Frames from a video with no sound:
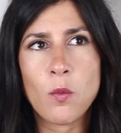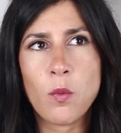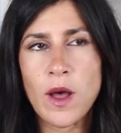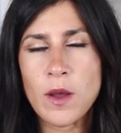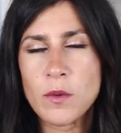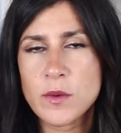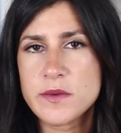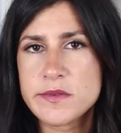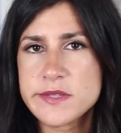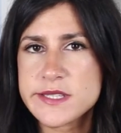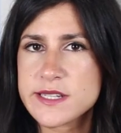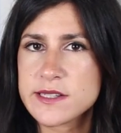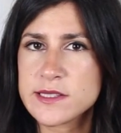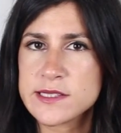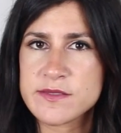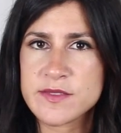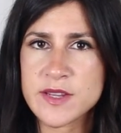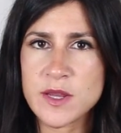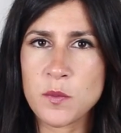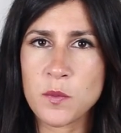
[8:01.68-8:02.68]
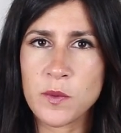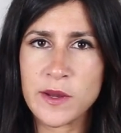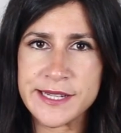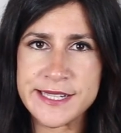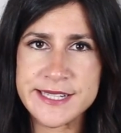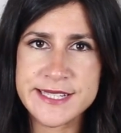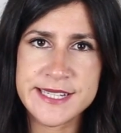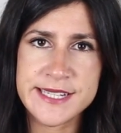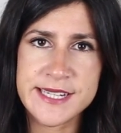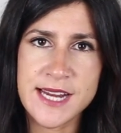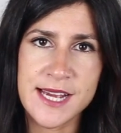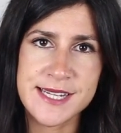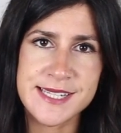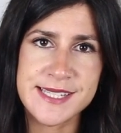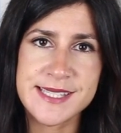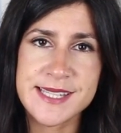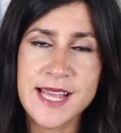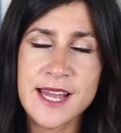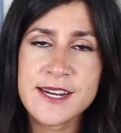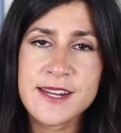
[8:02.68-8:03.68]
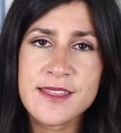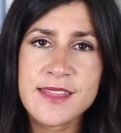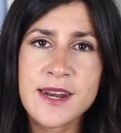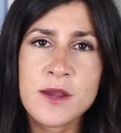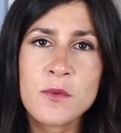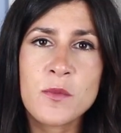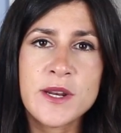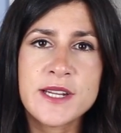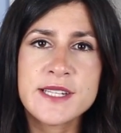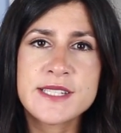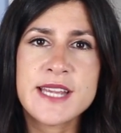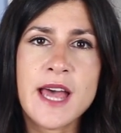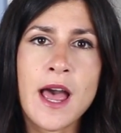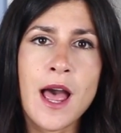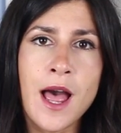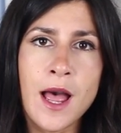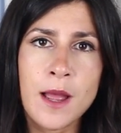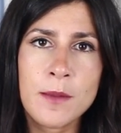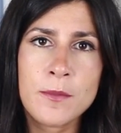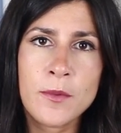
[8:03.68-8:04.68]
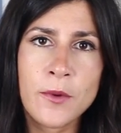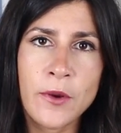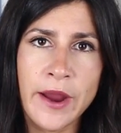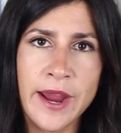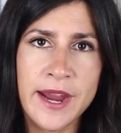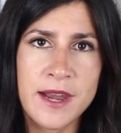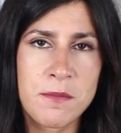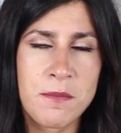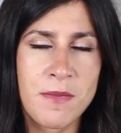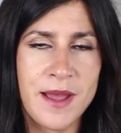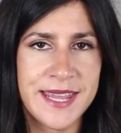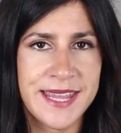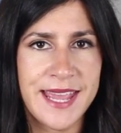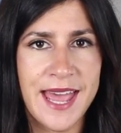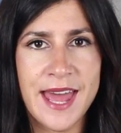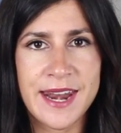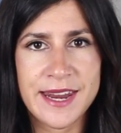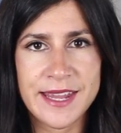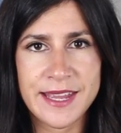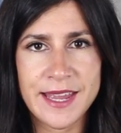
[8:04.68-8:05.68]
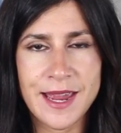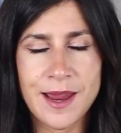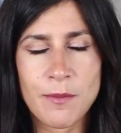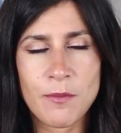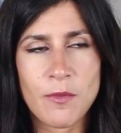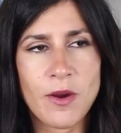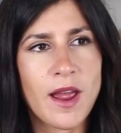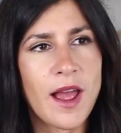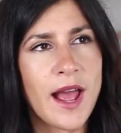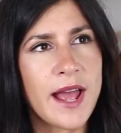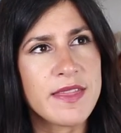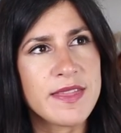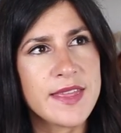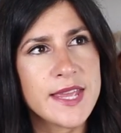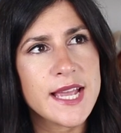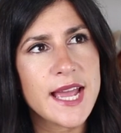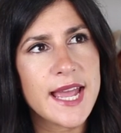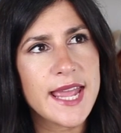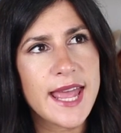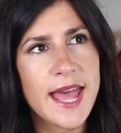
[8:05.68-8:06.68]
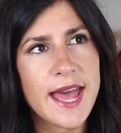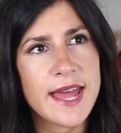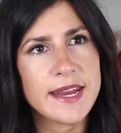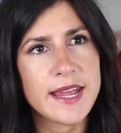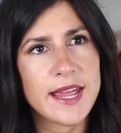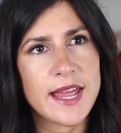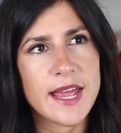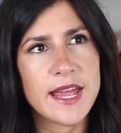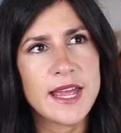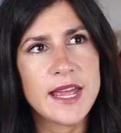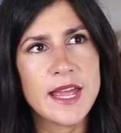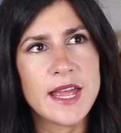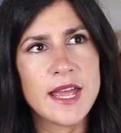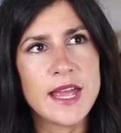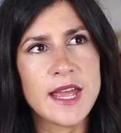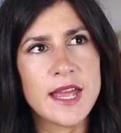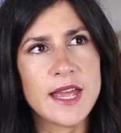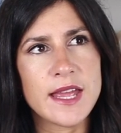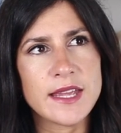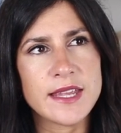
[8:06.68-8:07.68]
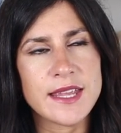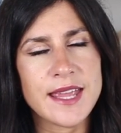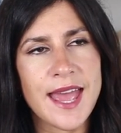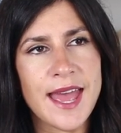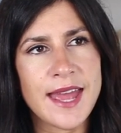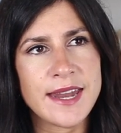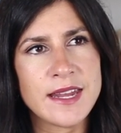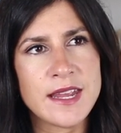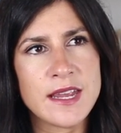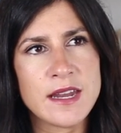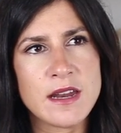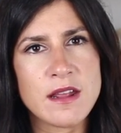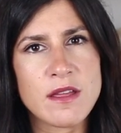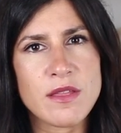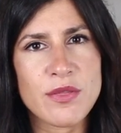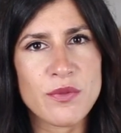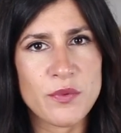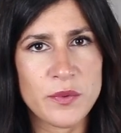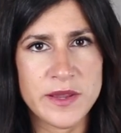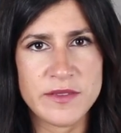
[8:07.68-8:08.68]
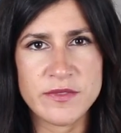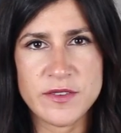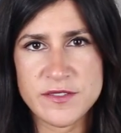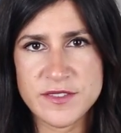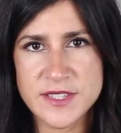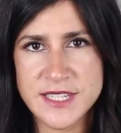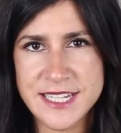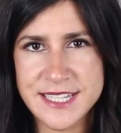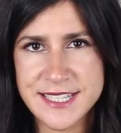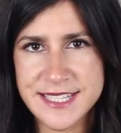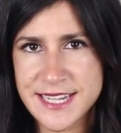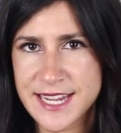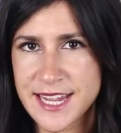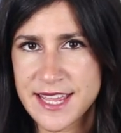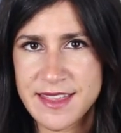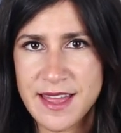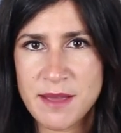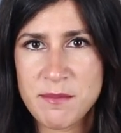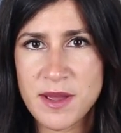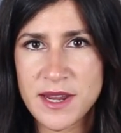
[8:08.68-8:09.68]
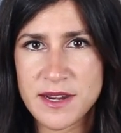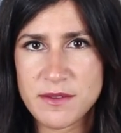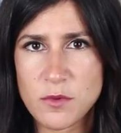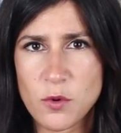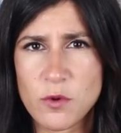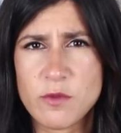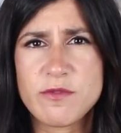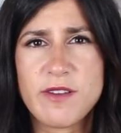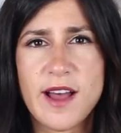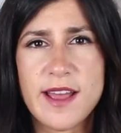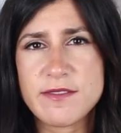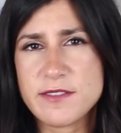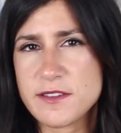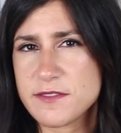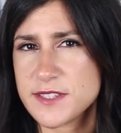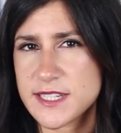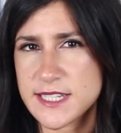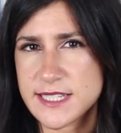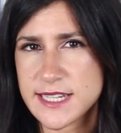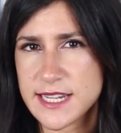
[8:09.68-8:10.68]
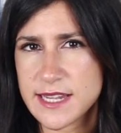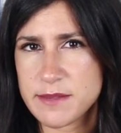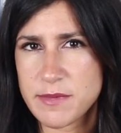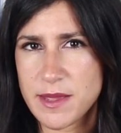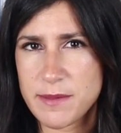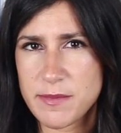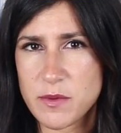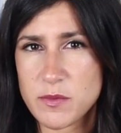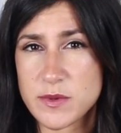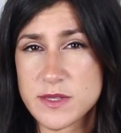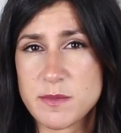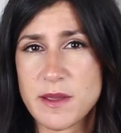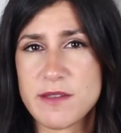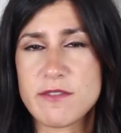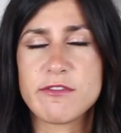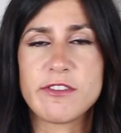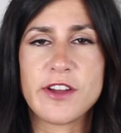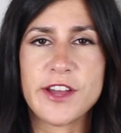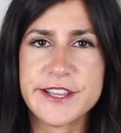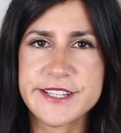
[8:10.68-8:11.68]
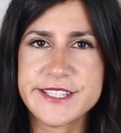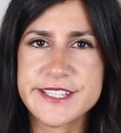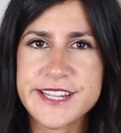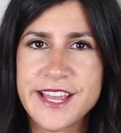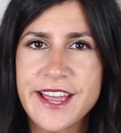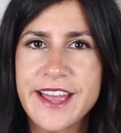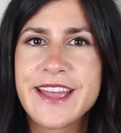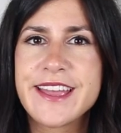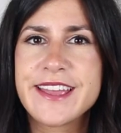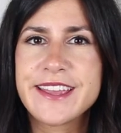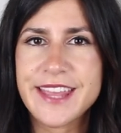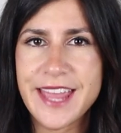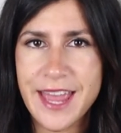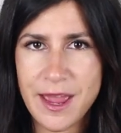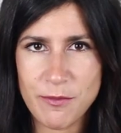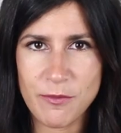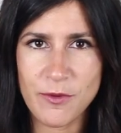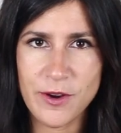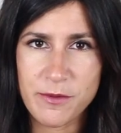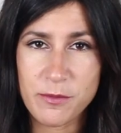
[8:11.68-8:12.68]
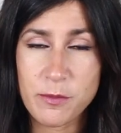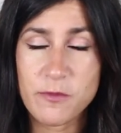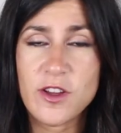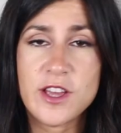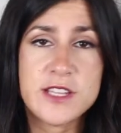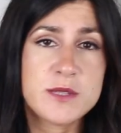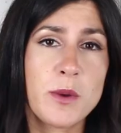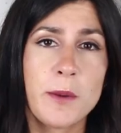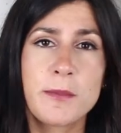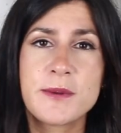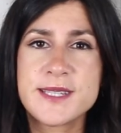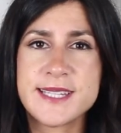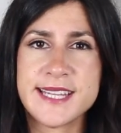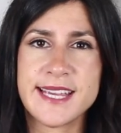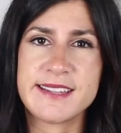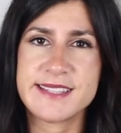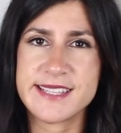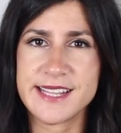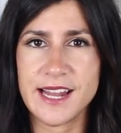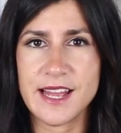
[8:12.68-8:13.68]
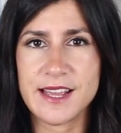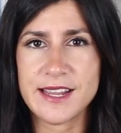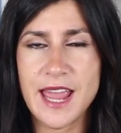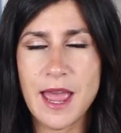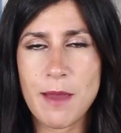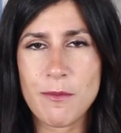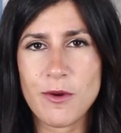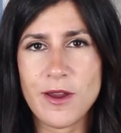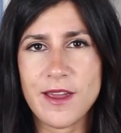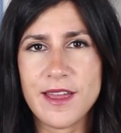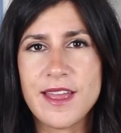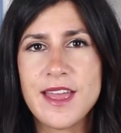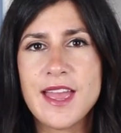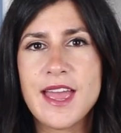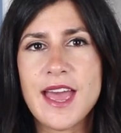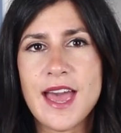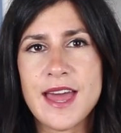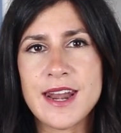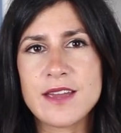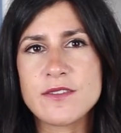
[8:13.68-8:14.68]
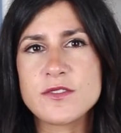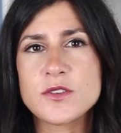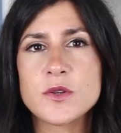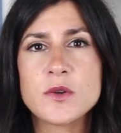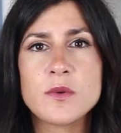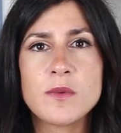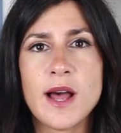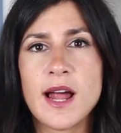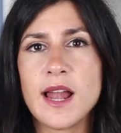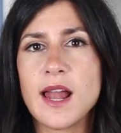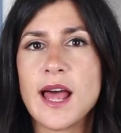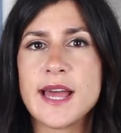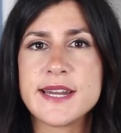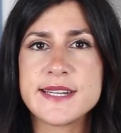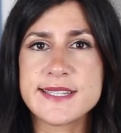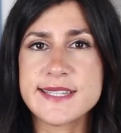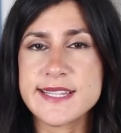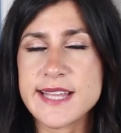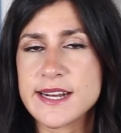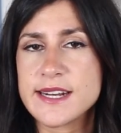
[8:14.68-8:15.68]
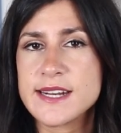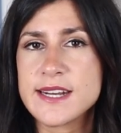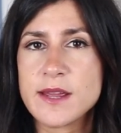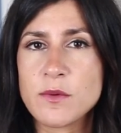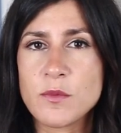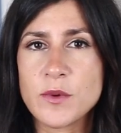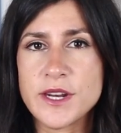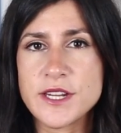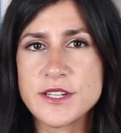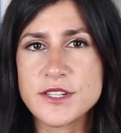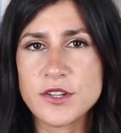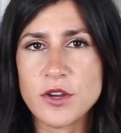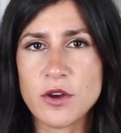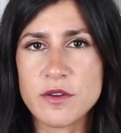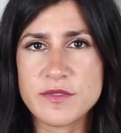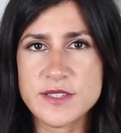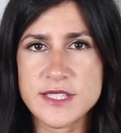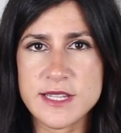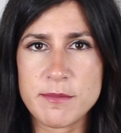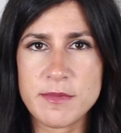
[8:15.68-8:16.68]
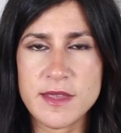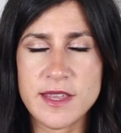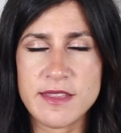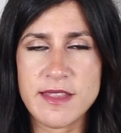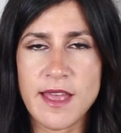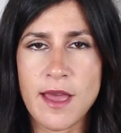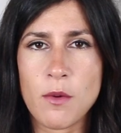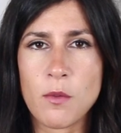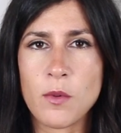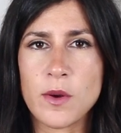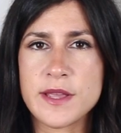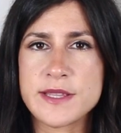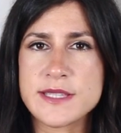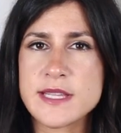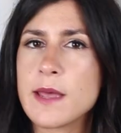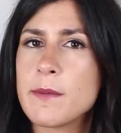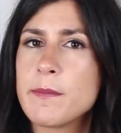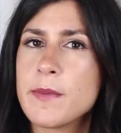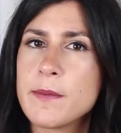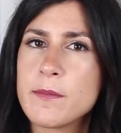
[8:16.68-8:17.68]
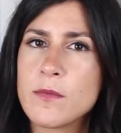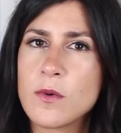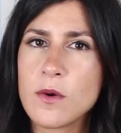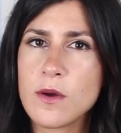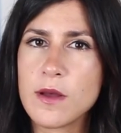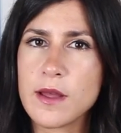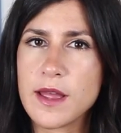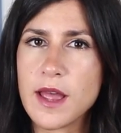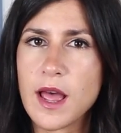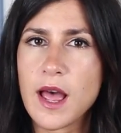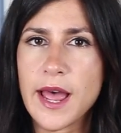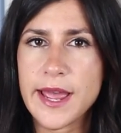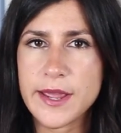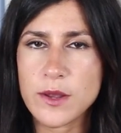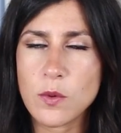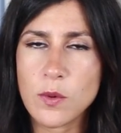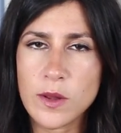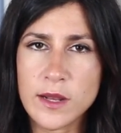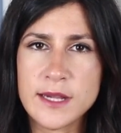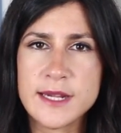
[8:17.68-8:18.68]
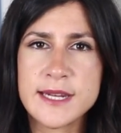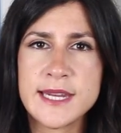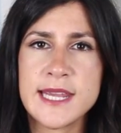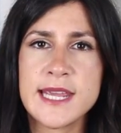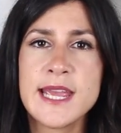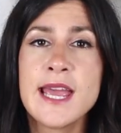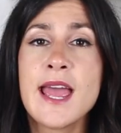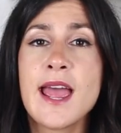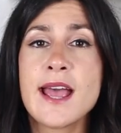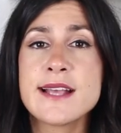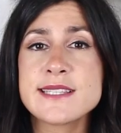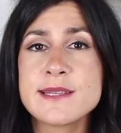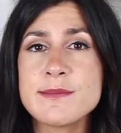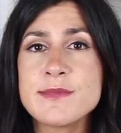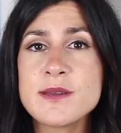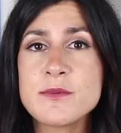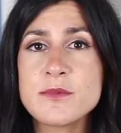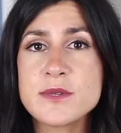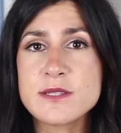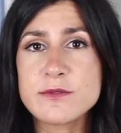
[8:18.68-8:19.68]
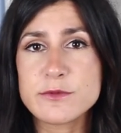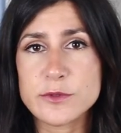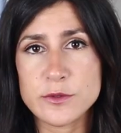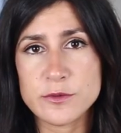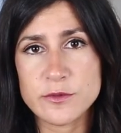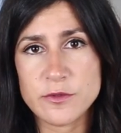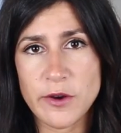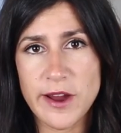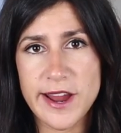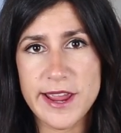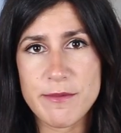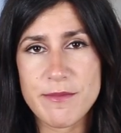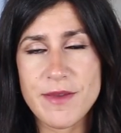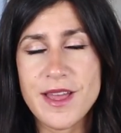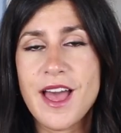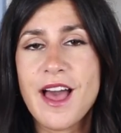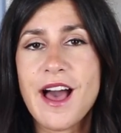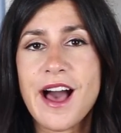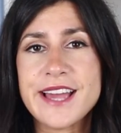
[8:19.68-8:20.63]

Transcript: while we were still living in Wellington, I decided that I wanted to upgrade my Canon camera. I think I had a Canon 350D, that might have, or 550D maybe, was my first camera, first proper DSLR camera, and after a while I decided I wanted to go for something that was a bit more high quality and something that was full frame.